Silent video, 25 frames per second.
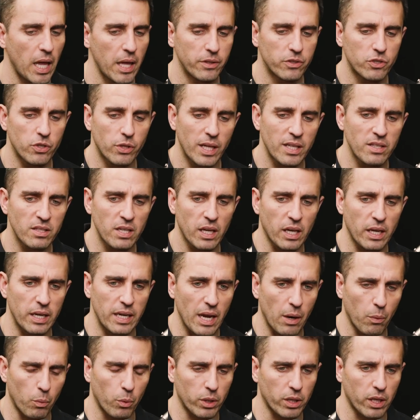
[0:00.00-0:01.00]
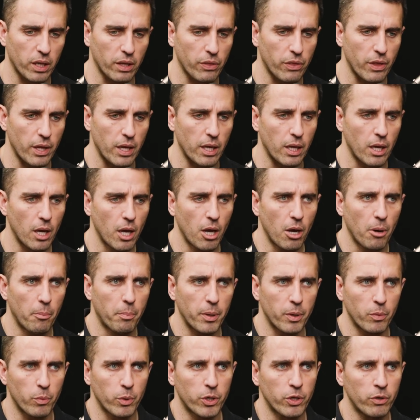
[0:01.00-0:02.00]
and so that's like a networking thing.
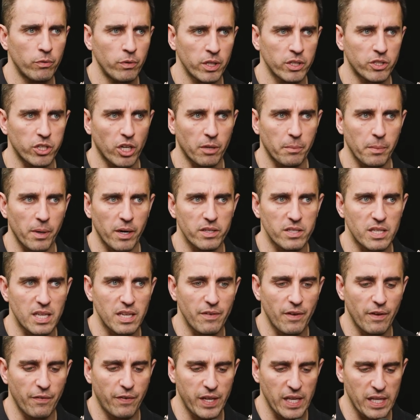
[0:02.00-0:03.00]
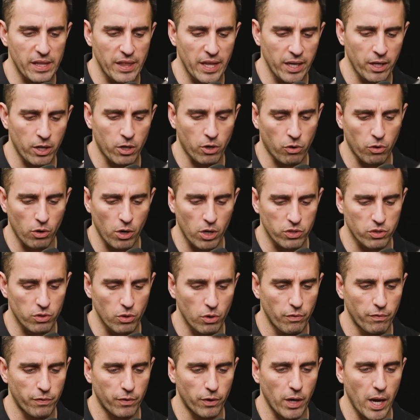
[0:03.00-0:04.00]
But what you're really talking about is he, if he can then cross
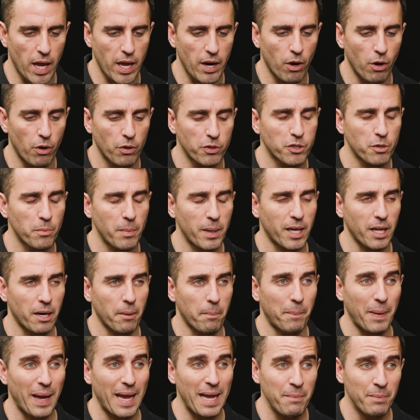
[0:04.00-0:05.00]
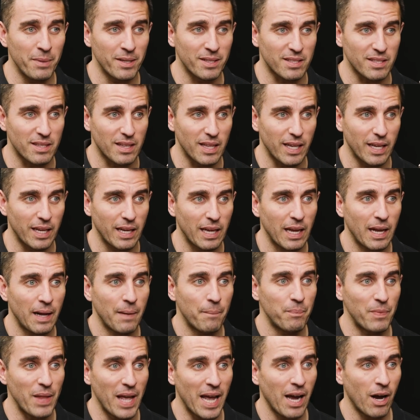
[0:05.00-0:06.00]
over and also make it a payments thing.
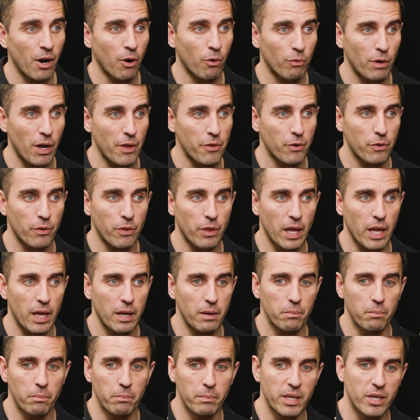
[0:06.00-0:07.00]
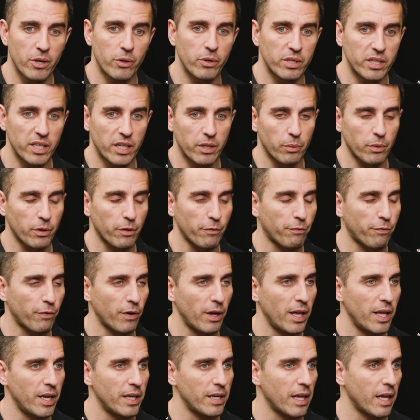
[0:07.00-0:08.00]
Now, rather than me go to dinner with a
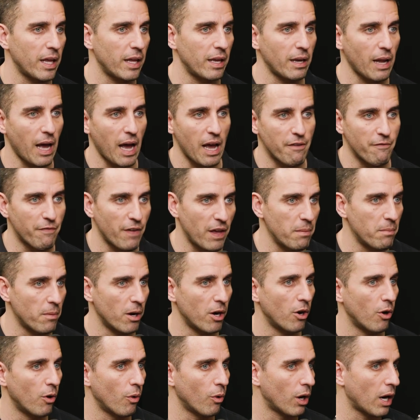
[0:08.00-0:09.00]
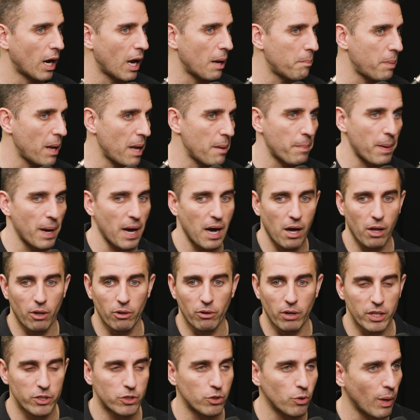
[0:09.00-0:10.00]
friend and I Venmo or I PayPal
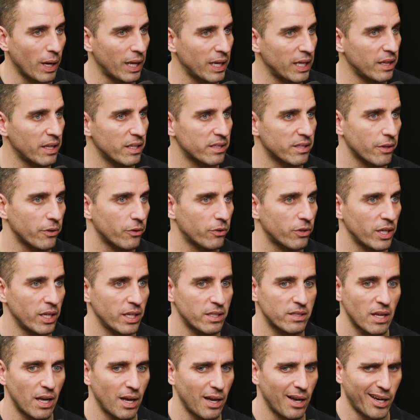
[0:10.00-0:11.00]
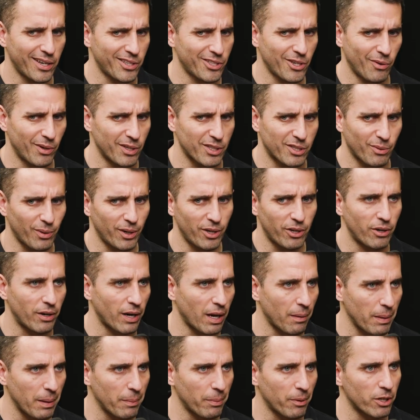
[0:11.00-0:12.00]
or I do any of these other things, I just go on Twitter and
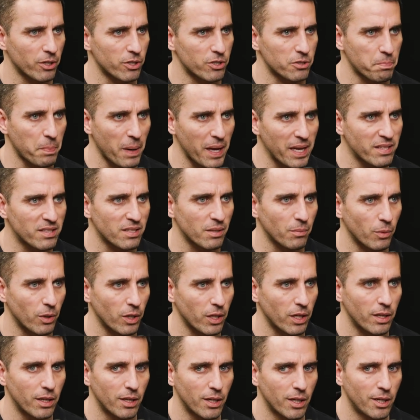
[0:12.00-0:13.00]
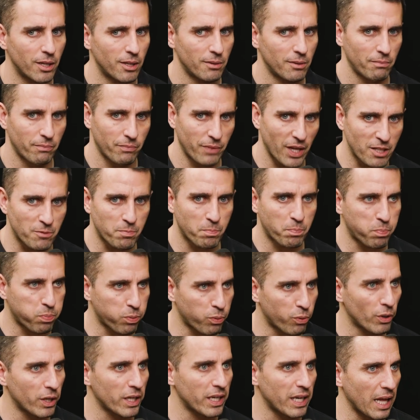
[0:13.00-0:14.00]
I'm able to just pay someone that's
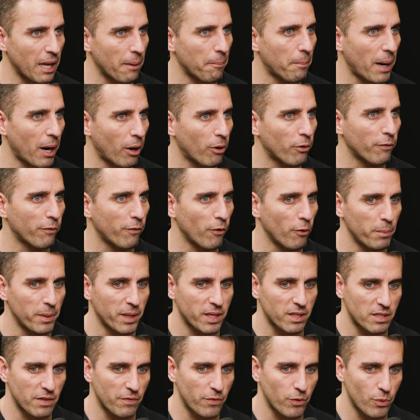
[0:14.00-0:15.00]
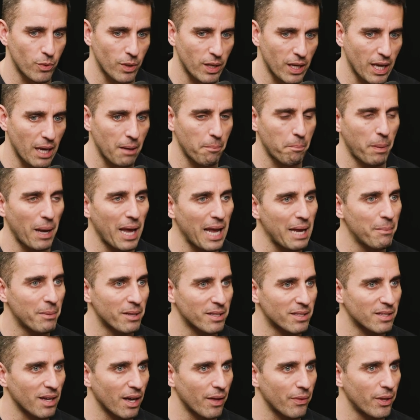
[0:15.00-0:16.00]
pretty damn powerful because if you can get
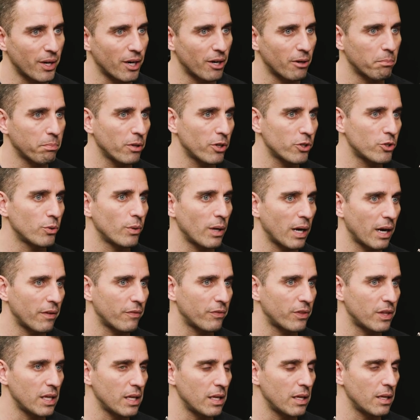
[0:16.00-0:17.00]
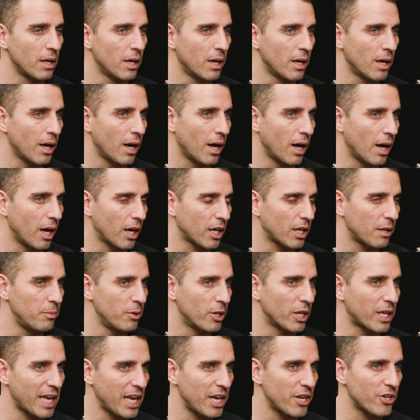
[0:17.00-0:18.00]
payments on there, plus you have the uh,
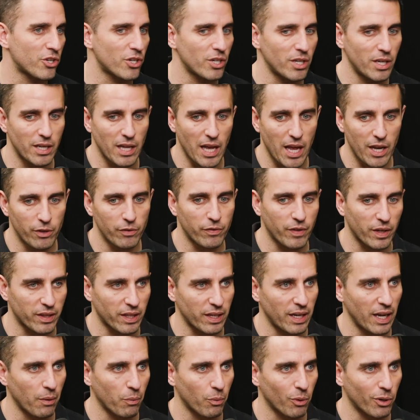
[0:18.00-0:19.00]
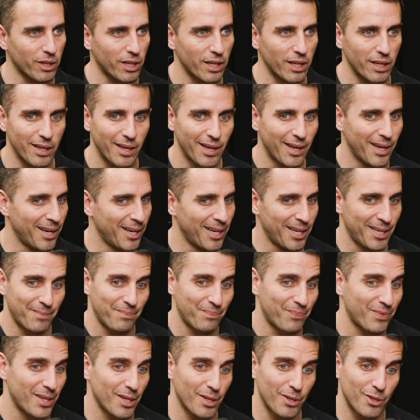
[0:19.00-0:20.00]
communication and you've got the networking,
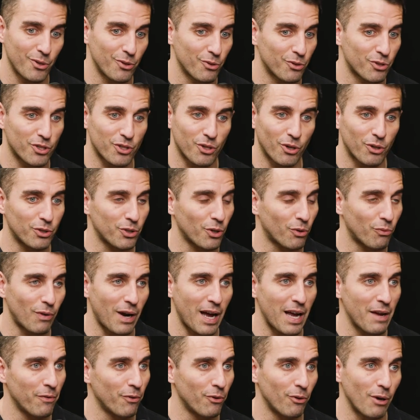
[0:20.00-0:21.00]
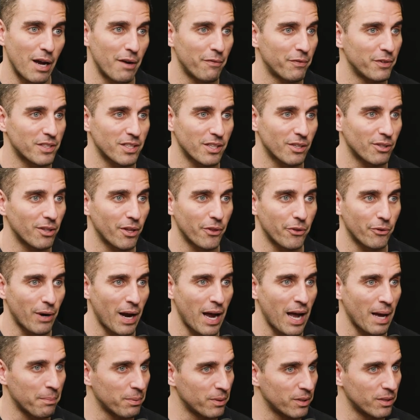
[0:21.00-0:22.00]
you start to rival every single other
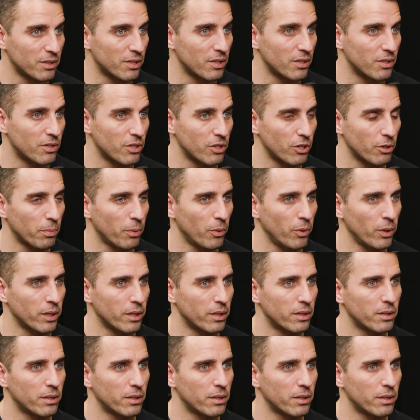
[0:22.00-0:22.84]
app. To, to your It'd point. be